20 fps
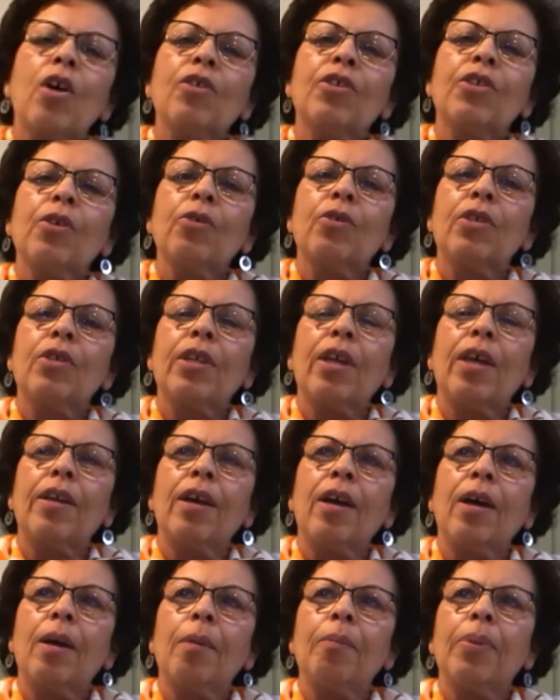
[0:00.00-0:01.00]
also
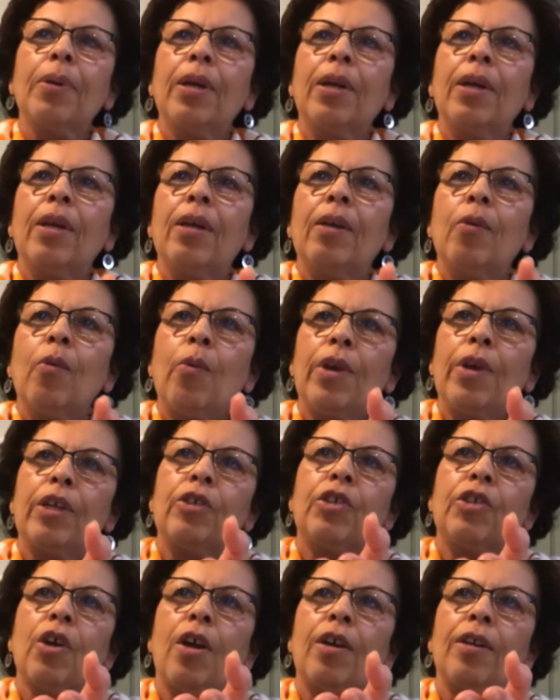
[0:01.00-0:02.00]
set up
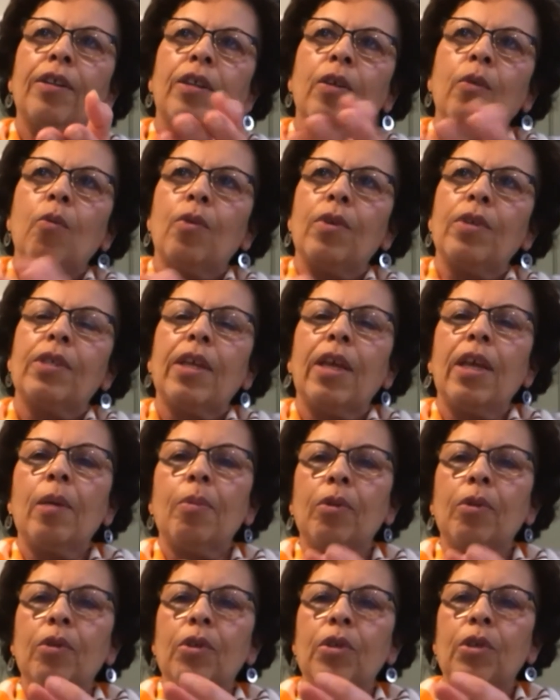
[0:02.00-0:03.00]
where Jonathan was
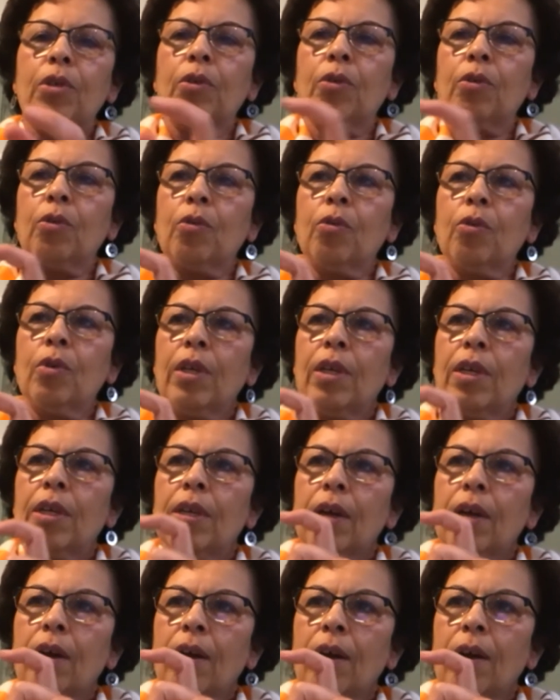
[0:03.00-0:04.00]
able to
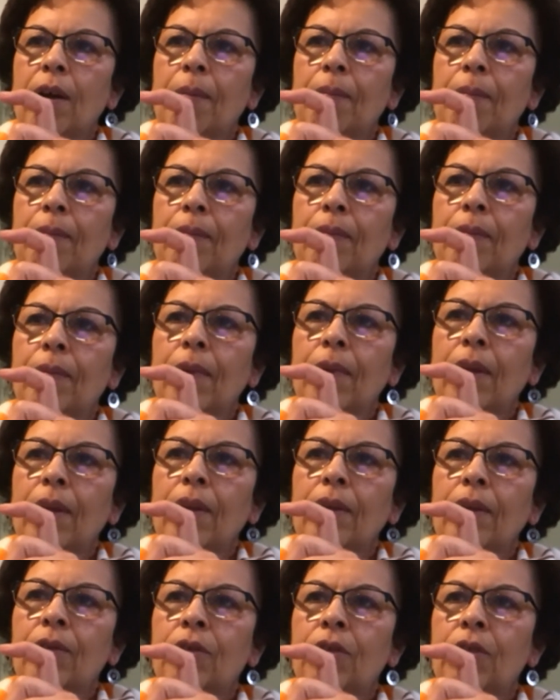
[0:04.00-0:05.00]

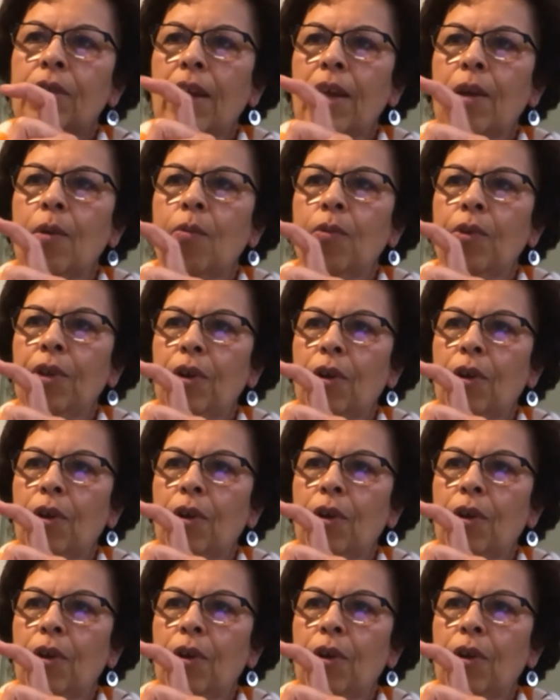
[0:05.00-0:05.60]
say,